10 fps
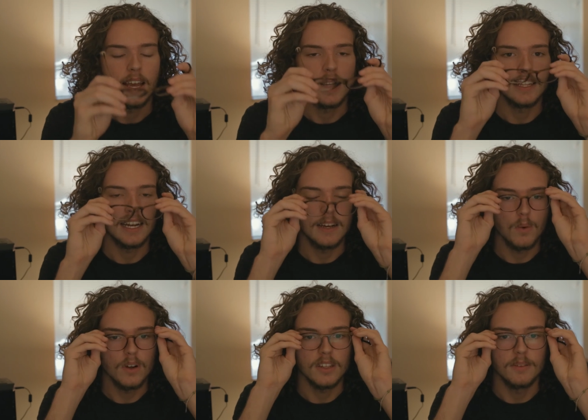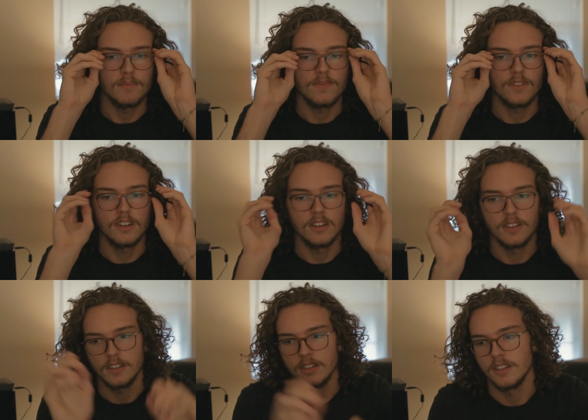And then I wore them
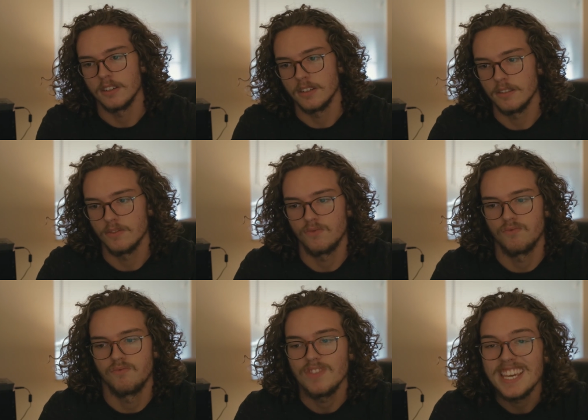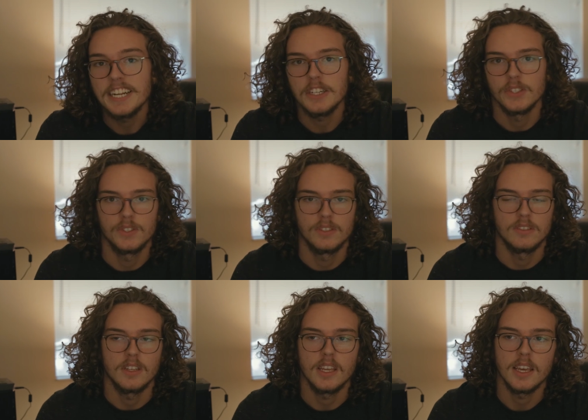for years.
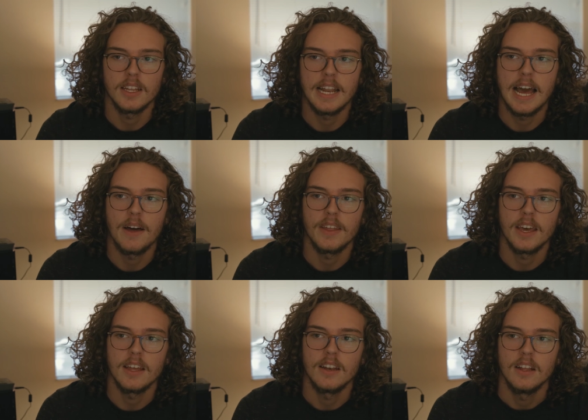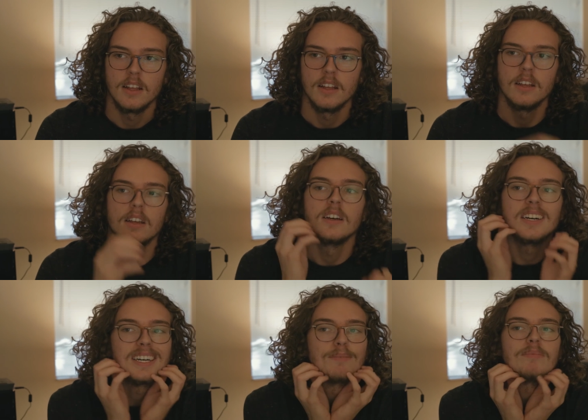And now that
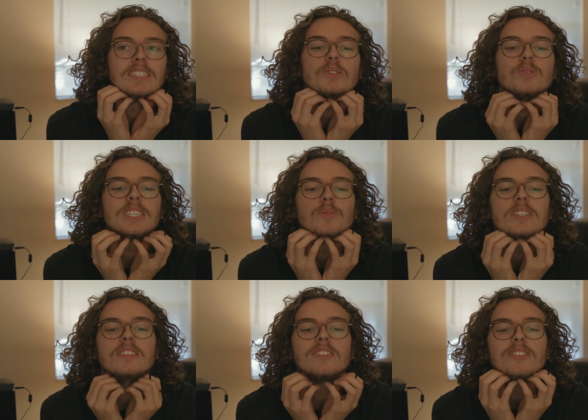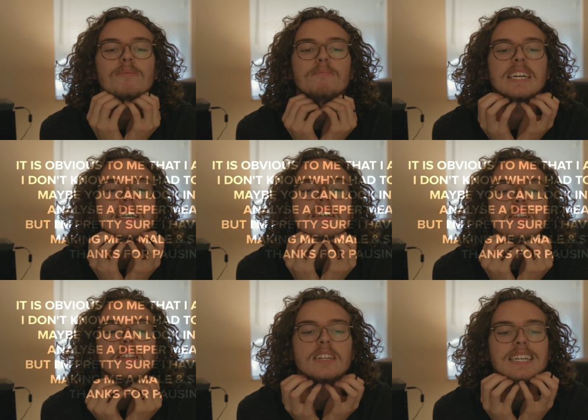I'm a 21 year old
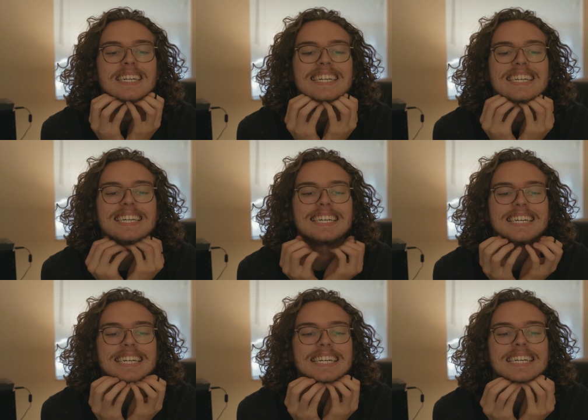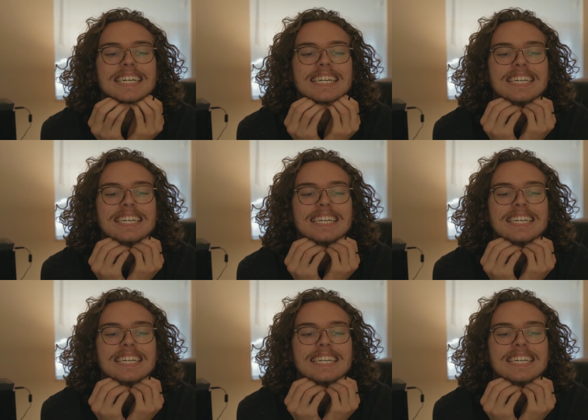male, I uh,